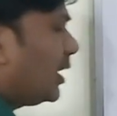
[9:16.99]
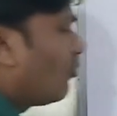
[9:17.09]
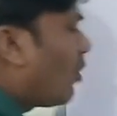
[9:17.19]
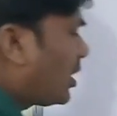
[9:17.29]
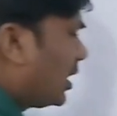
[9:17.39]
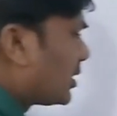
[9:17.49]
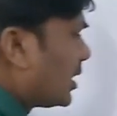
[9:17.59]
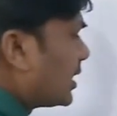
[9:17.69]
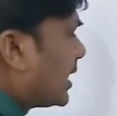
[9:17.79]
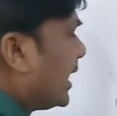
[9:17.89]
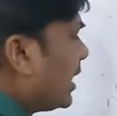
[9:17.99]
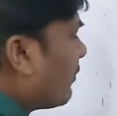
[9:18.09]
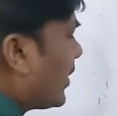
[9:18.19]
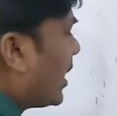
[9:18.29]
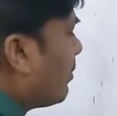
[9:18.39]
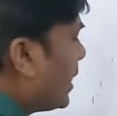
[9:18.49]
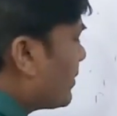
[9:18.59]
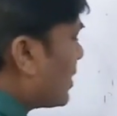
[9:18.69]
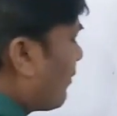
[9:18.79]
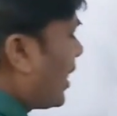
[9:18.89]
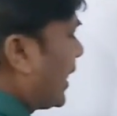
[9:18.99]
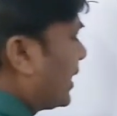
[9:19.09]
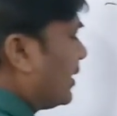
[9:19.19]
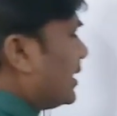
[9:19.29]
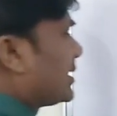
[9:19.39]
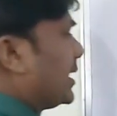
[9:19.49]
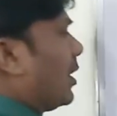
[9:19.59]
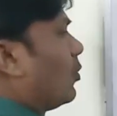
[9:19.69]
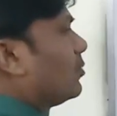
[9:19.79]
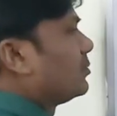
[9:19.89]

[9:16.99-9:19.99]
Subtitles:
What are the 3 different beams of light? Let's see now.